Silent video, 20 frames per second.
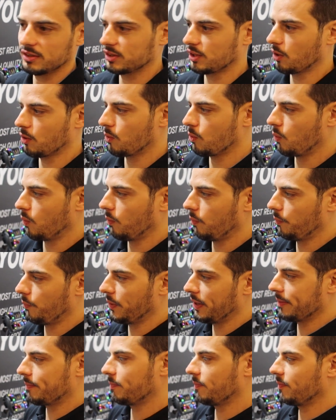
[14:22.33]
So
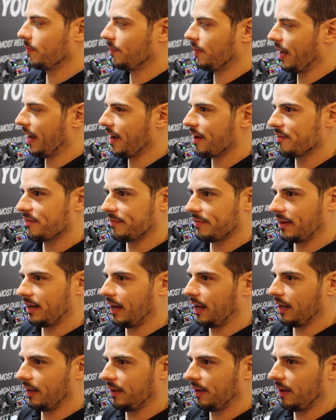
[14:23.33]
we have
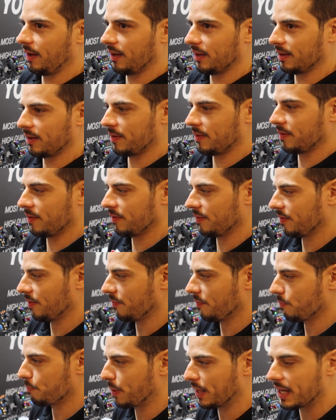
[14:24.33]
a
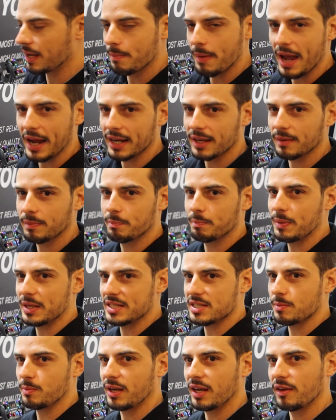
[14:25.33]
piggyback
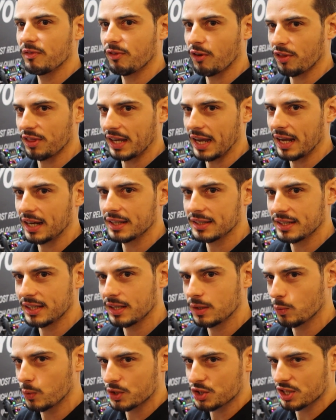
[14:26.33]
PCB for the
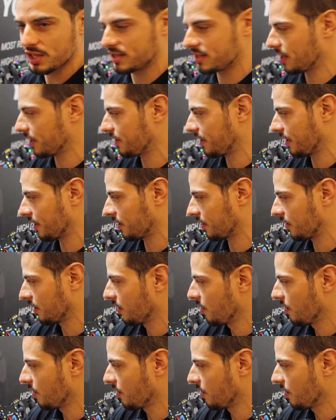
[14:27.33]
LED, which is sitting